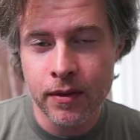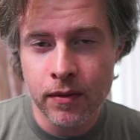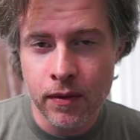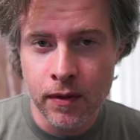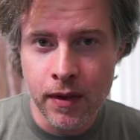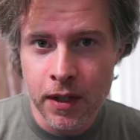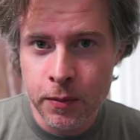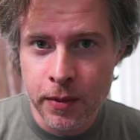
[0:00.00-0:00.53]

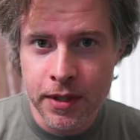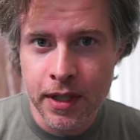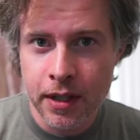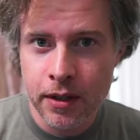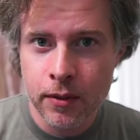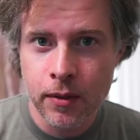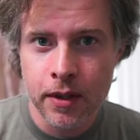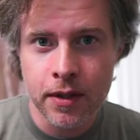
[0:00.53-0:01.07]
This particular
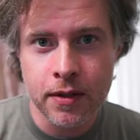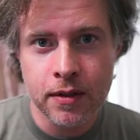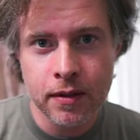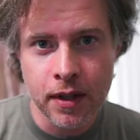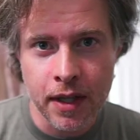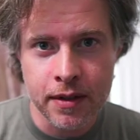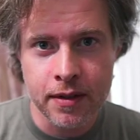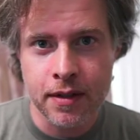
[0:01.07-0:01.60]
one is
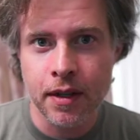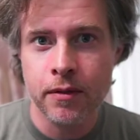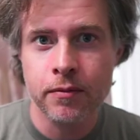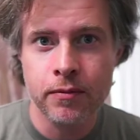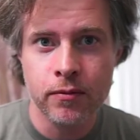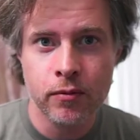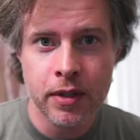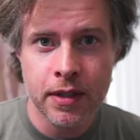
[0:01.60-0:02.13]
lessons I've
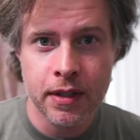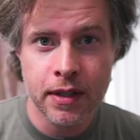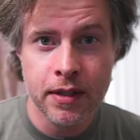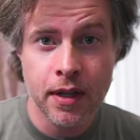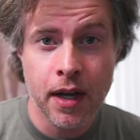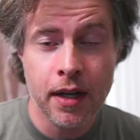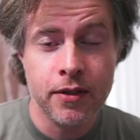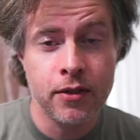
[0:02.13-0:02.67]
recently
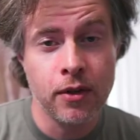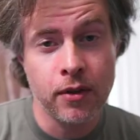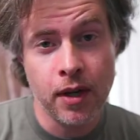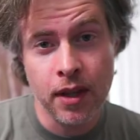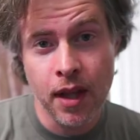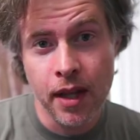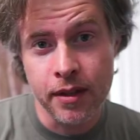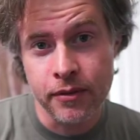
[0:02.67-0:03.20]
taught, so a
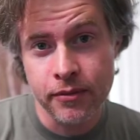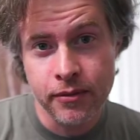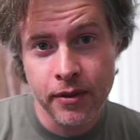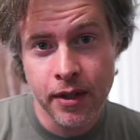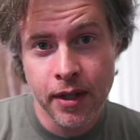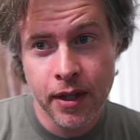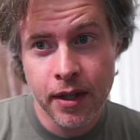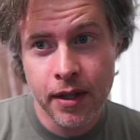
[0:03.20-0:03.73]
lot of
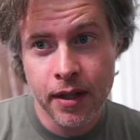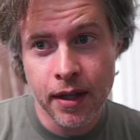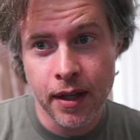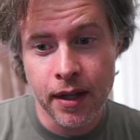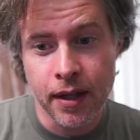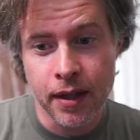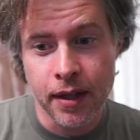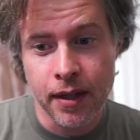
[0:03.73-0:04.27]

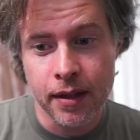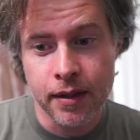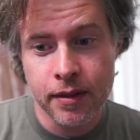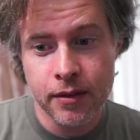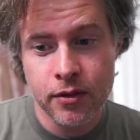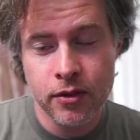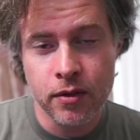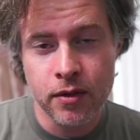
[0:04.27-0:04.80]

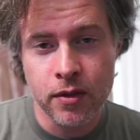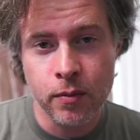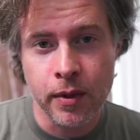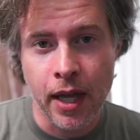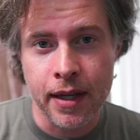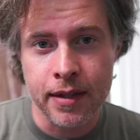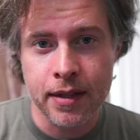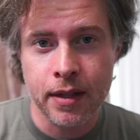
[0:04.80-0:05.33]
students have been
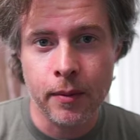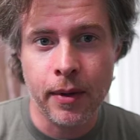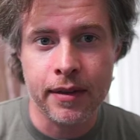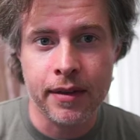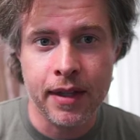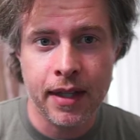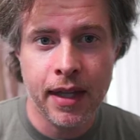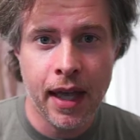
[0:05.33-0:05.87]
asking about the
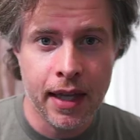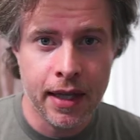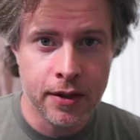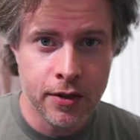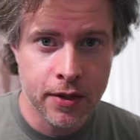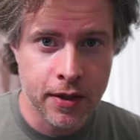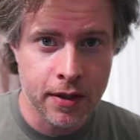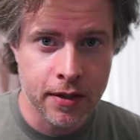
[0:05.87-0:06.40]
cage
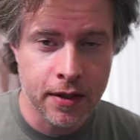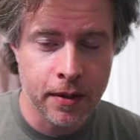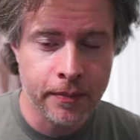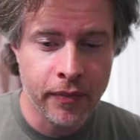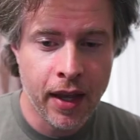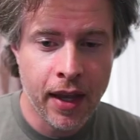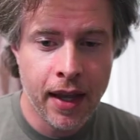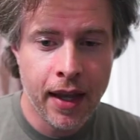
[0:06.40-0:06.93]
system,
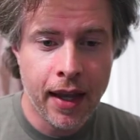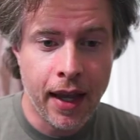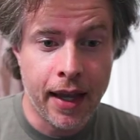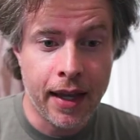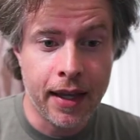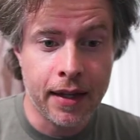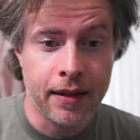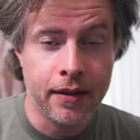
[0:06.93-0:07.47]

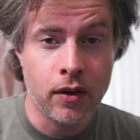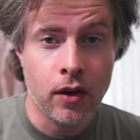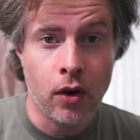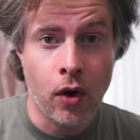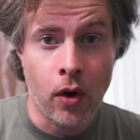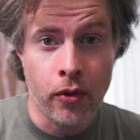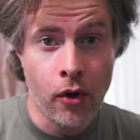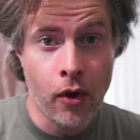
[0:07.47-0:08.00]
and
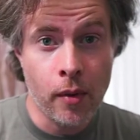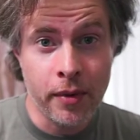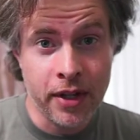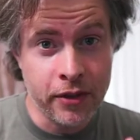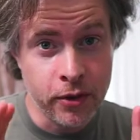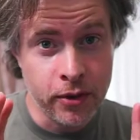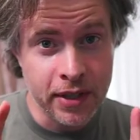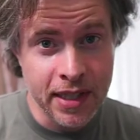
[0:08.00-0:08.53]
although I'm going to
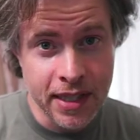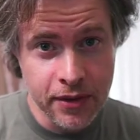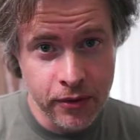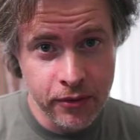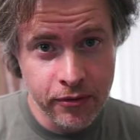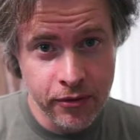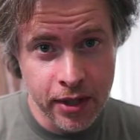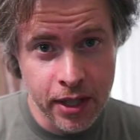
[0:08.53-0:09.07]
do a different
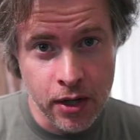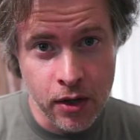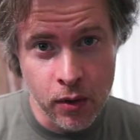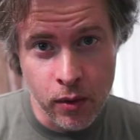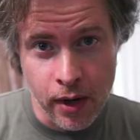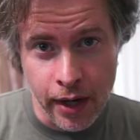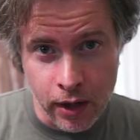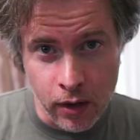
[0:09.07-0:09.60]
video where
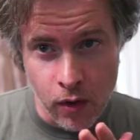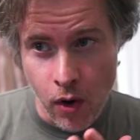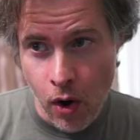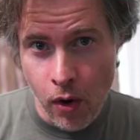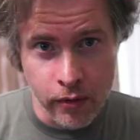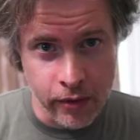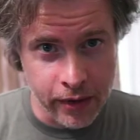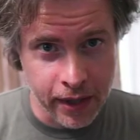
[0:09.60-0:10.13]
I go
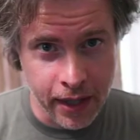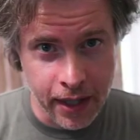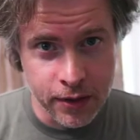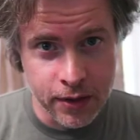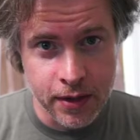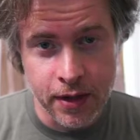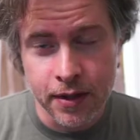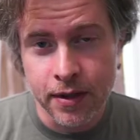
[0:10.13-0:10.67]
over the cage
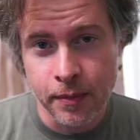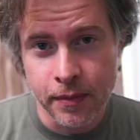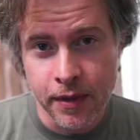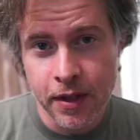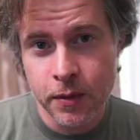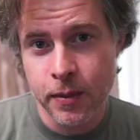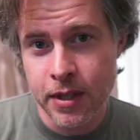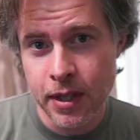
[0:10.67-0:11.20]
system, this
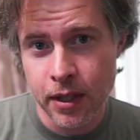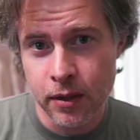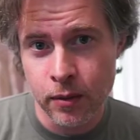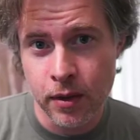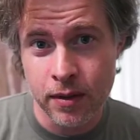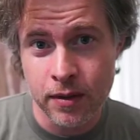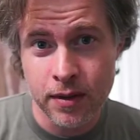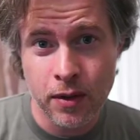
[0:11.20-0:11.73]
particular
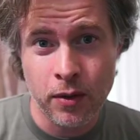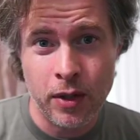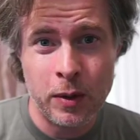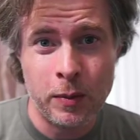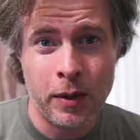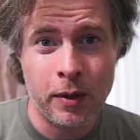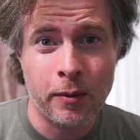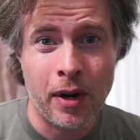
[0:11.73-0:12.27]
one is going to be
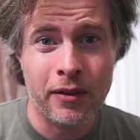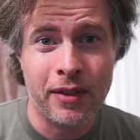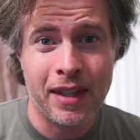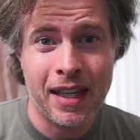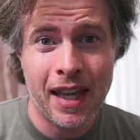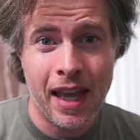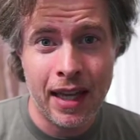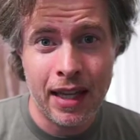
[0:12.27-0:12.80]
around
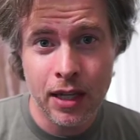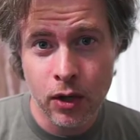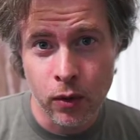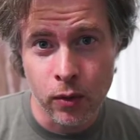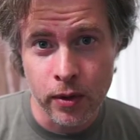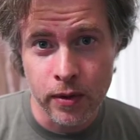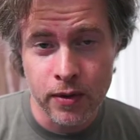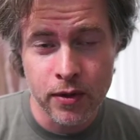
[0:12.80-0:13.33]
the A
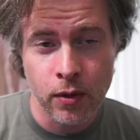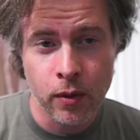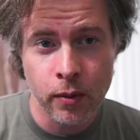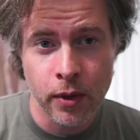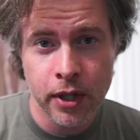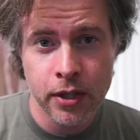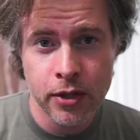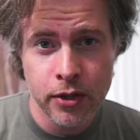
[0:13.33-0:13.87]
chord. So what we're
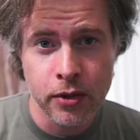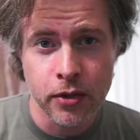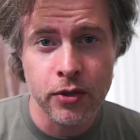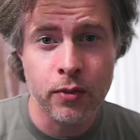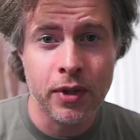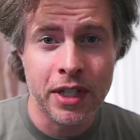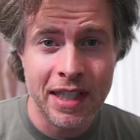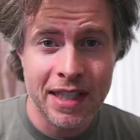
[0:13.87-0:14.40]
going to do is
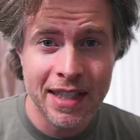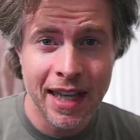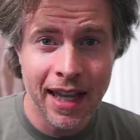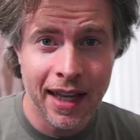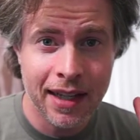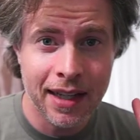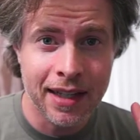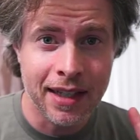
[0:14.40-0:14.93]
we're going to
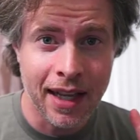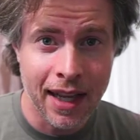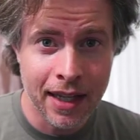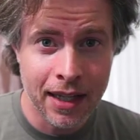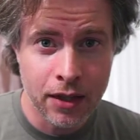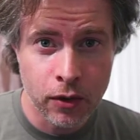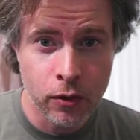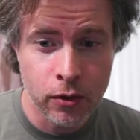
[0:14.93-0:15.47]
take an A
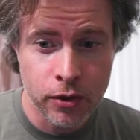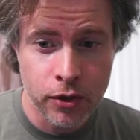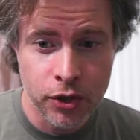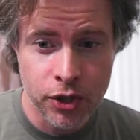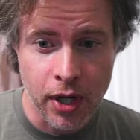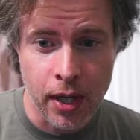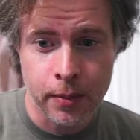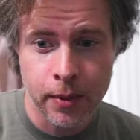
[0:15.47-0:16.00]
chord
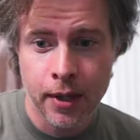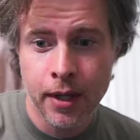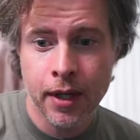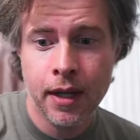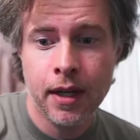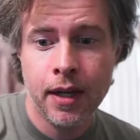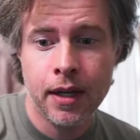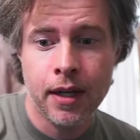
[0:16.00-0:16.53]
shape.
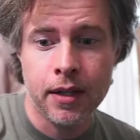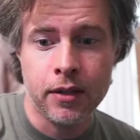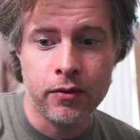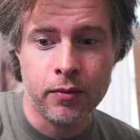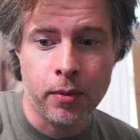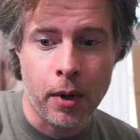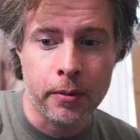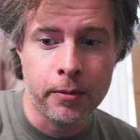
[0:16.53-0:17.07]
You've
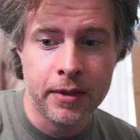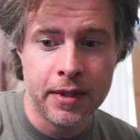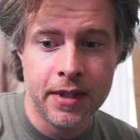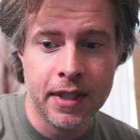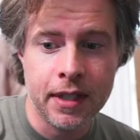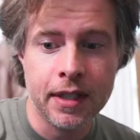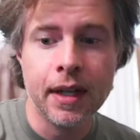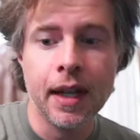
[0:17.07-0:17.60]
probably
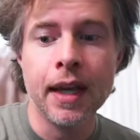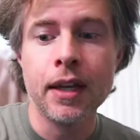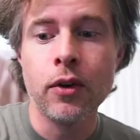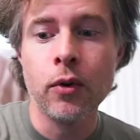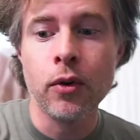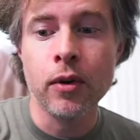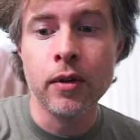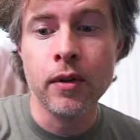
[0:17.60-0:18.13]
seen an A
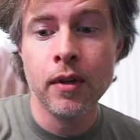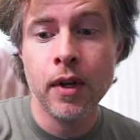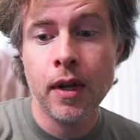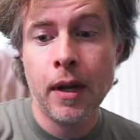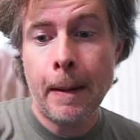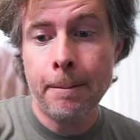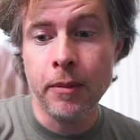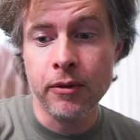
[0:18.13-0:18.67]
chord
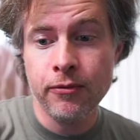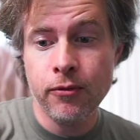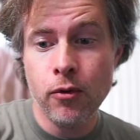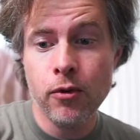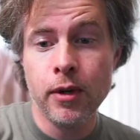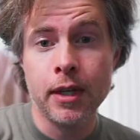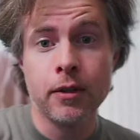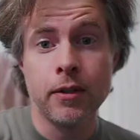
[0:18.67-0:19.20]
before.
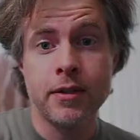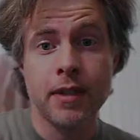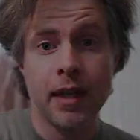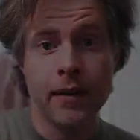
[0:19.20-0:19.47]
It looks like